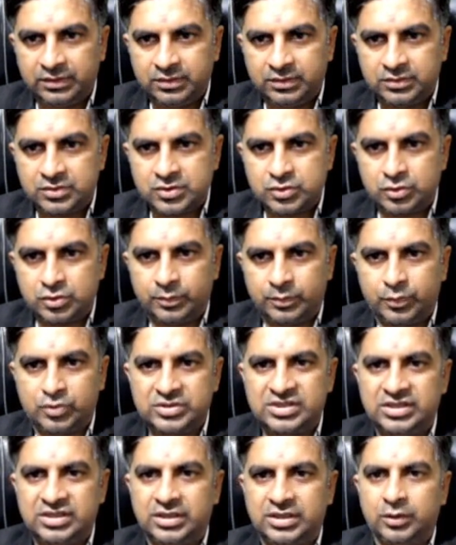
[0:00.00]
So
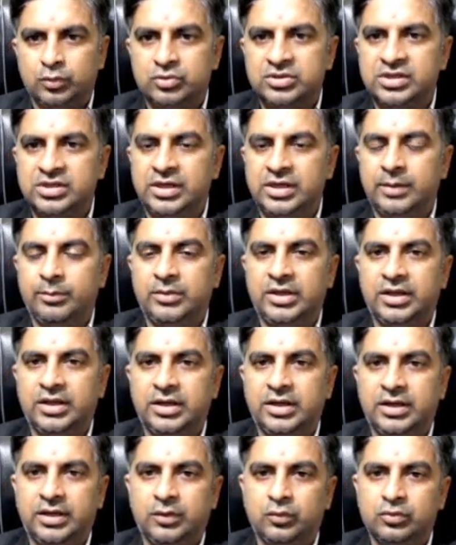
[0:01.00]
positive, same,
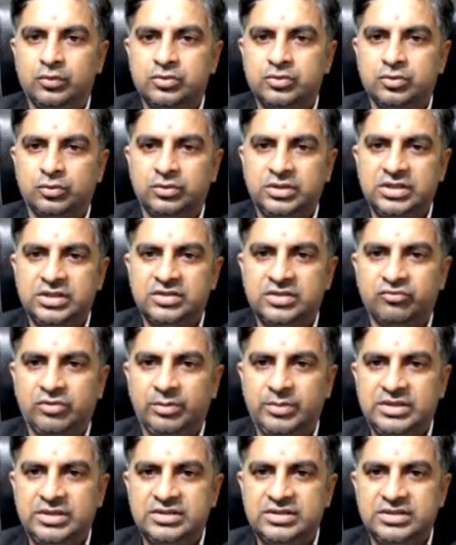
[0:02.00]
negative, so this will
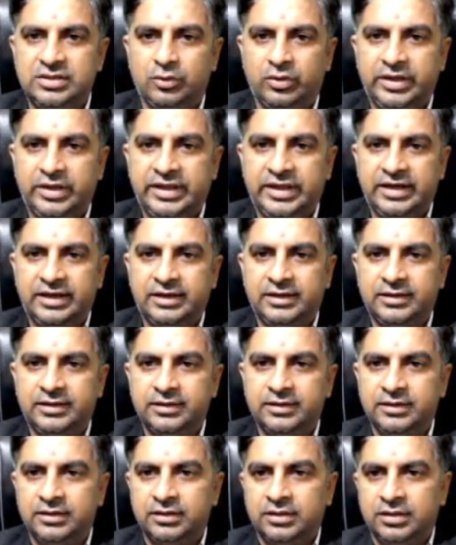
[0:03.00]
be 0 directly.
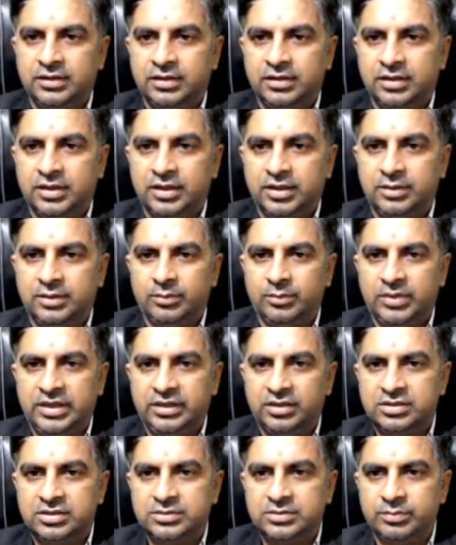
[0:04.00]
And
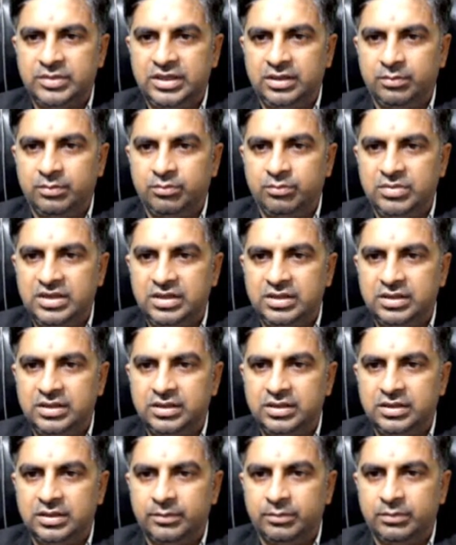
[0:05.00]
minus
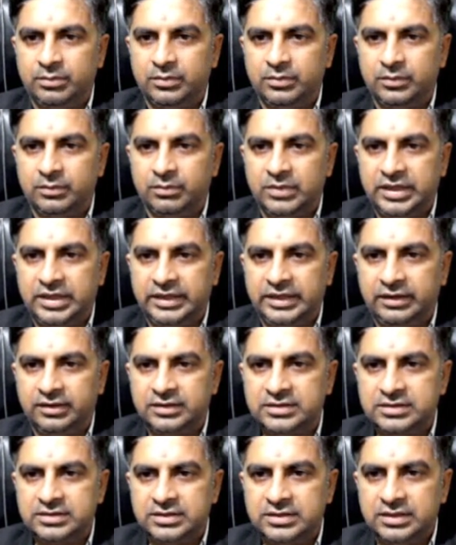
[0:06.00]
b
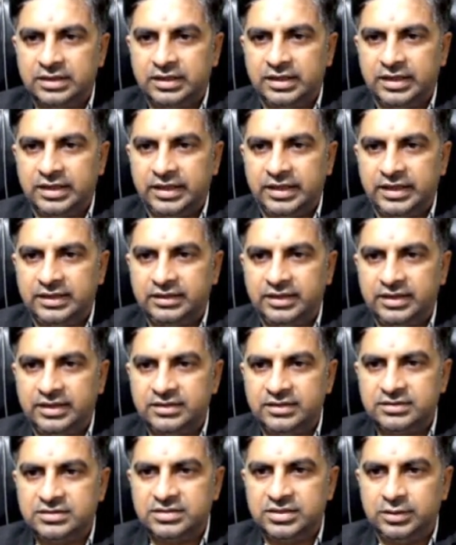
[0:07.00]
minus, and
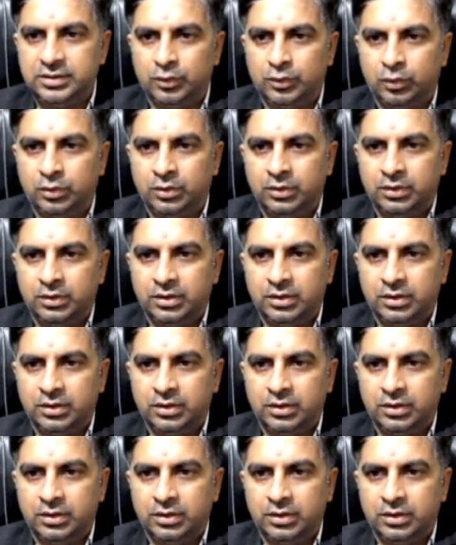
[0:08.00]
then 0